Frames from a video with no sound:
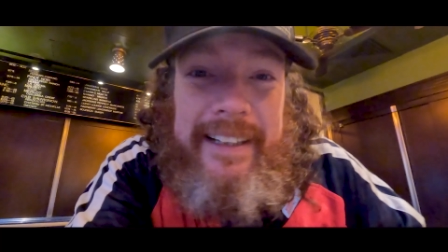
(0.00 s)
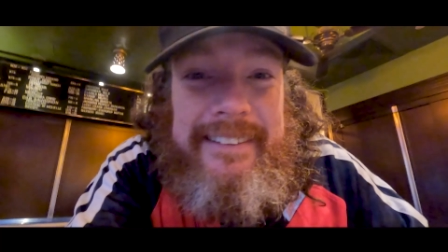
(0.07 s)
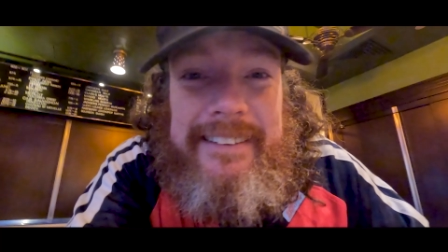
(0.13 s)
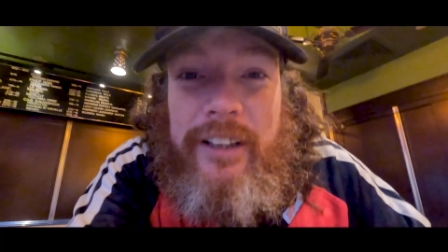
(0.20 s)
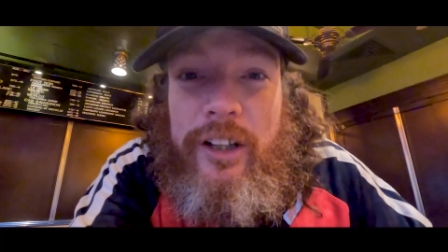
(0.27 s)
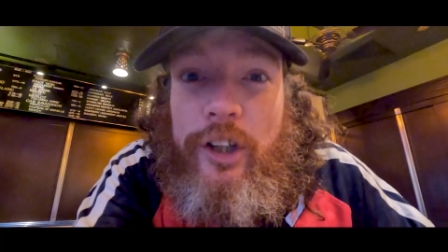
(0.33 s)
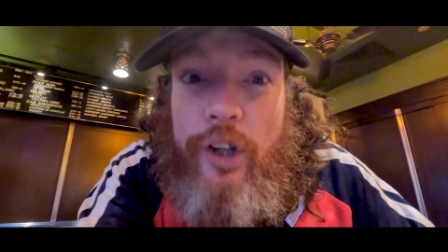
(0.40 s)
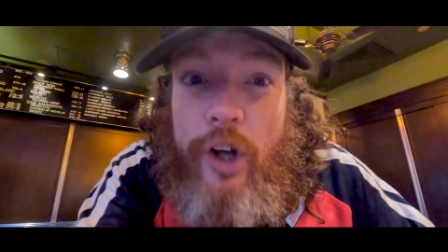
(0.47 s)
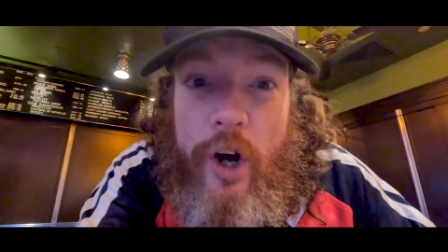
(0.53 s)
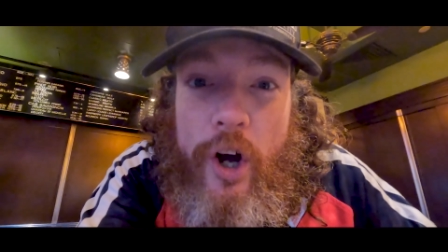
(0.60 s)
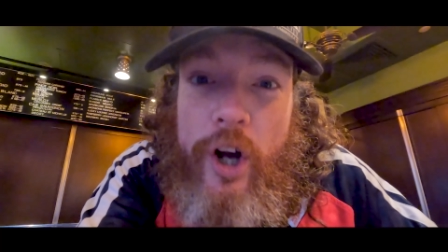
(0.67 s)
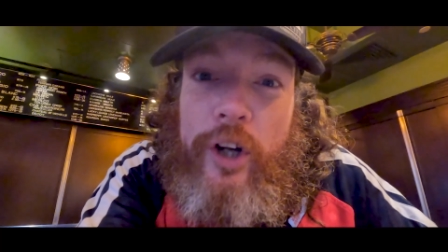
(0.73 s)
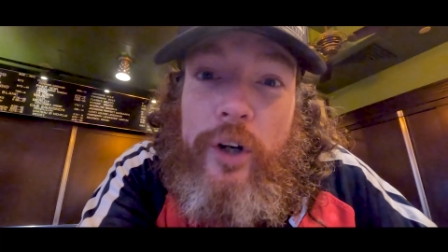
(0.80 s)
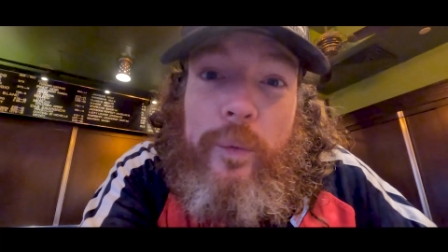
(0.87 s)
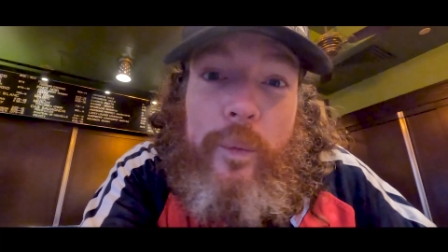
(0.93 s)
it's a
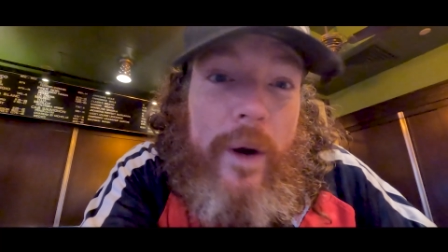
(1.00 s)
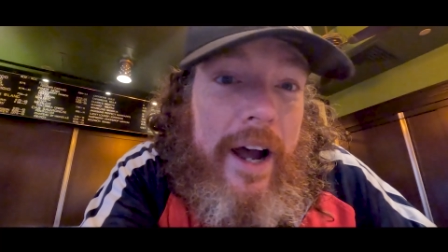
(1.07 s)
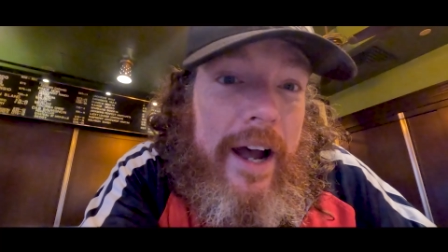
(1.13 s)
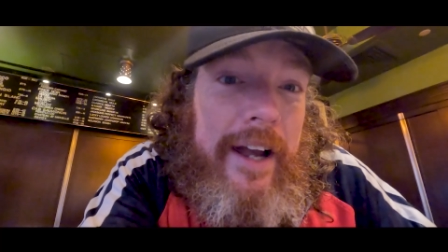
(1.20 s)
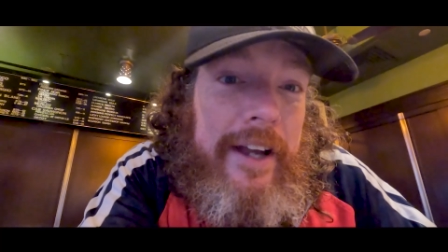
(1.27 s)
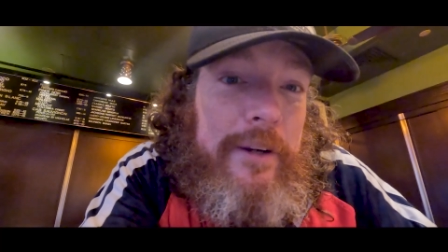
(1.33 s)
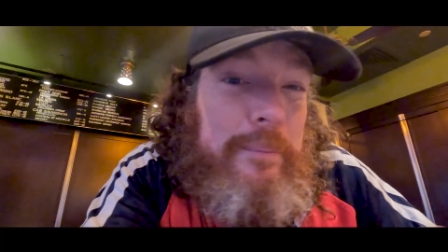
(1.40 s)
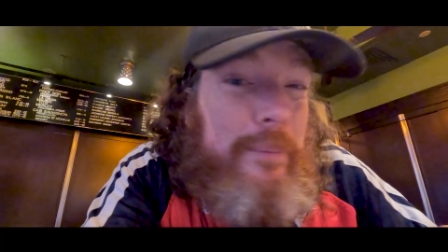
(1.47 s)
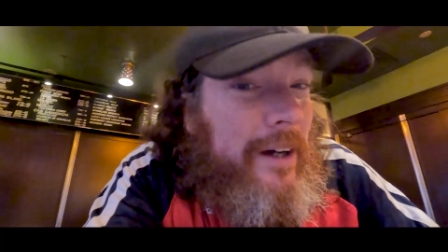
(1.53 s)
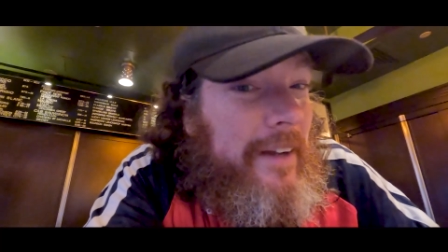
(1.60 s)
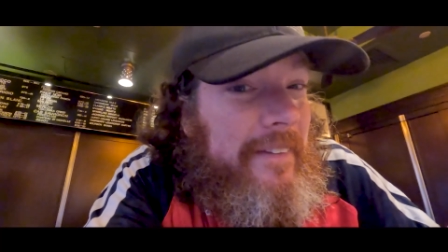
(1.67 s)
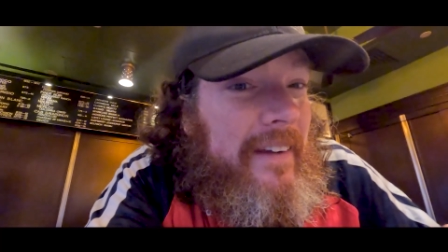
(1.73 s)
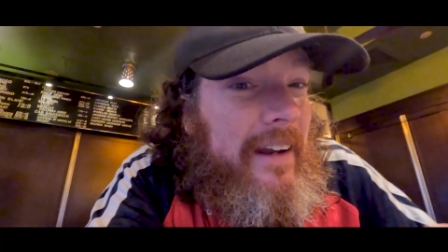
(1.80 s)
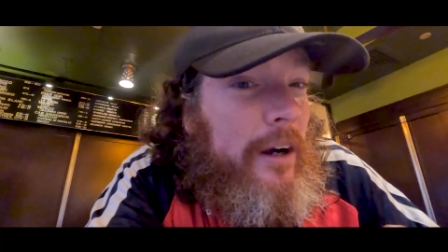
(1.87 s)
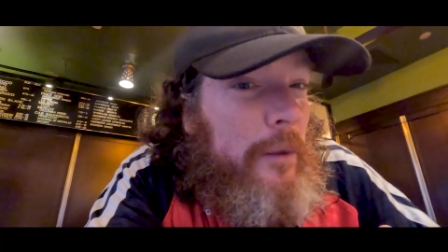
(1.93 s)
long ride, but
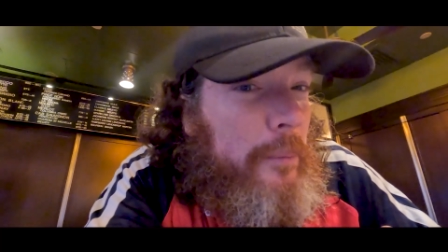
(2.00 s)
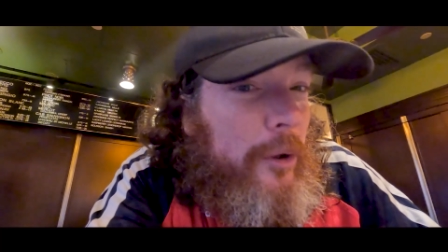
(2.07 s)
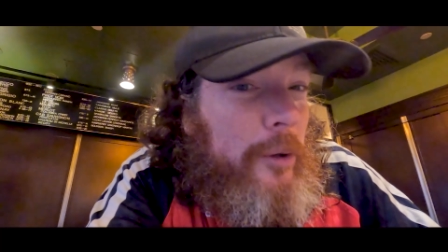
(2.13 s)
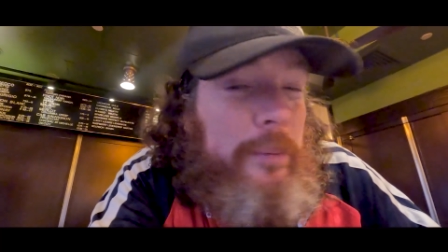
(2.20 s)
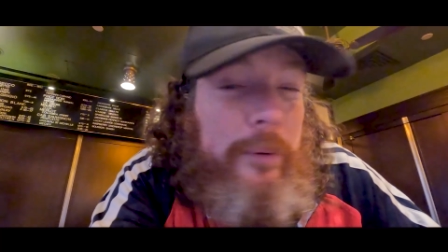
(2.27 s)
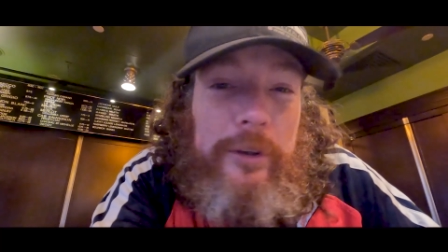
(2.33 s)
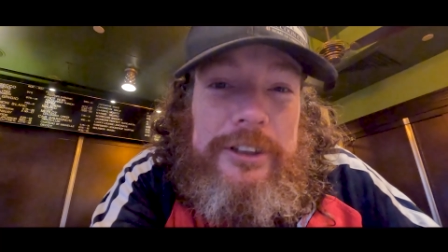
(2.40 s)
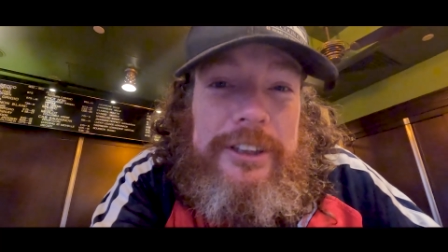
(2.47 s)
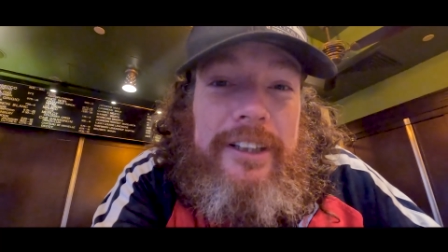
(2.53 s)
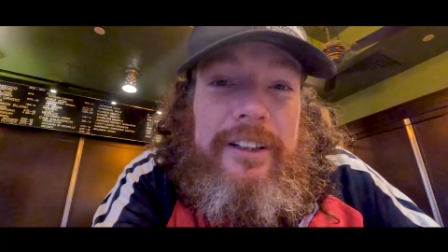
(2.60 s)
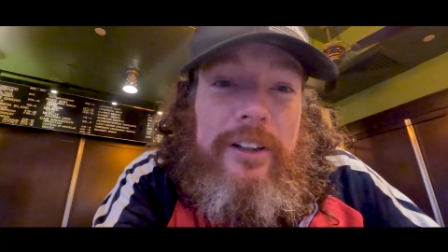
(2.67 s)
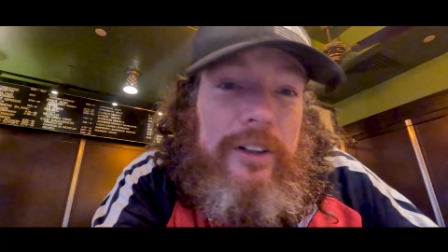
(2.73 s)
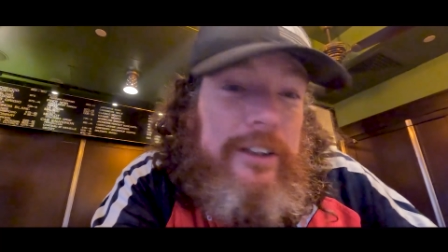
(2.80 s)
the airport portion